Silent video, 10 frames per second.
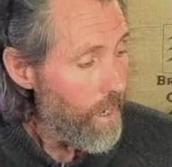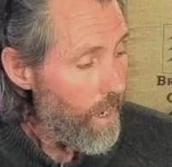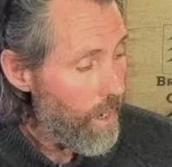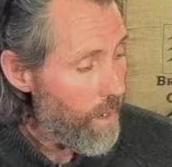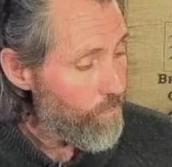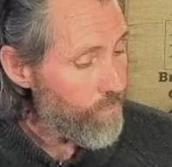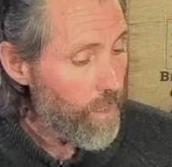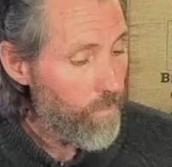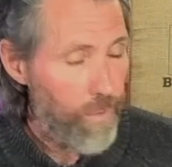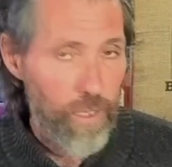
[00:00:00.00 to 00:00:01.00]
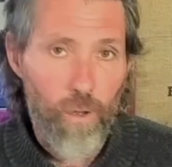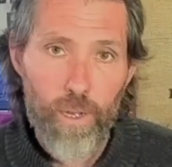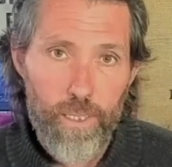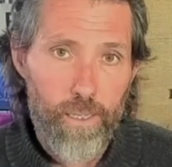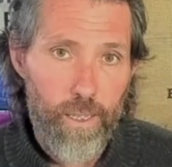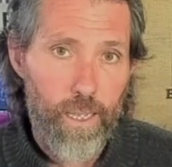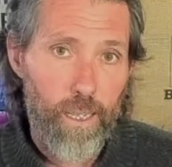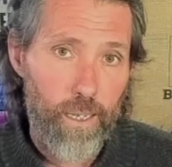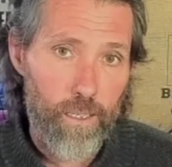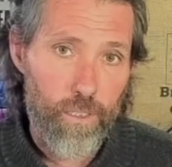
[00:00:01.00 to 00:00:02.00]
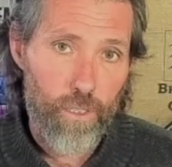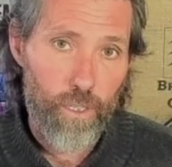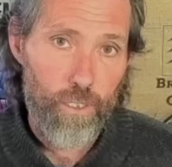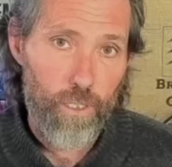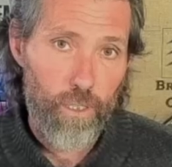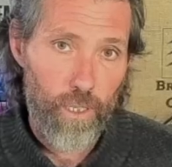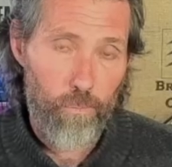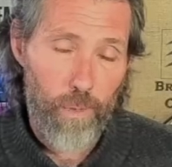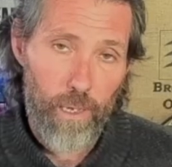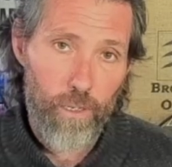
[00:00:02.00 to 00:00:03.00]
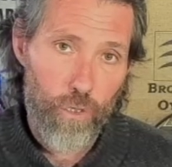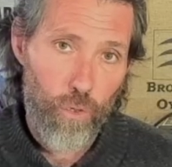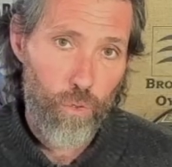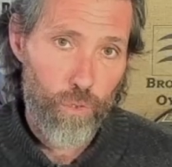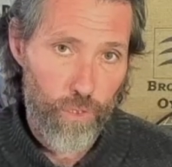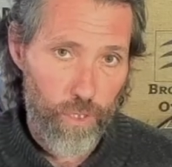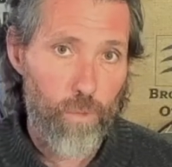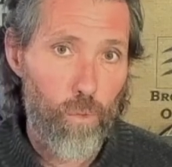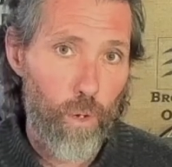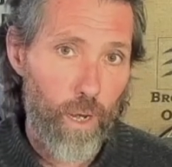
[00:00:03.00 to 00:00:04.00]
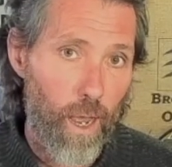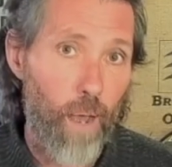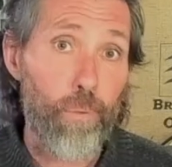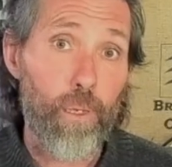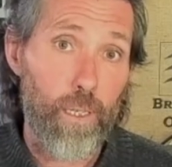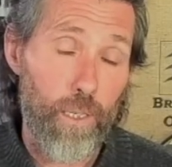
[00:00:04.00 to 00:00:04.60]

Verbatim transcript: Um, but the idea there is that the impeller draws seawater up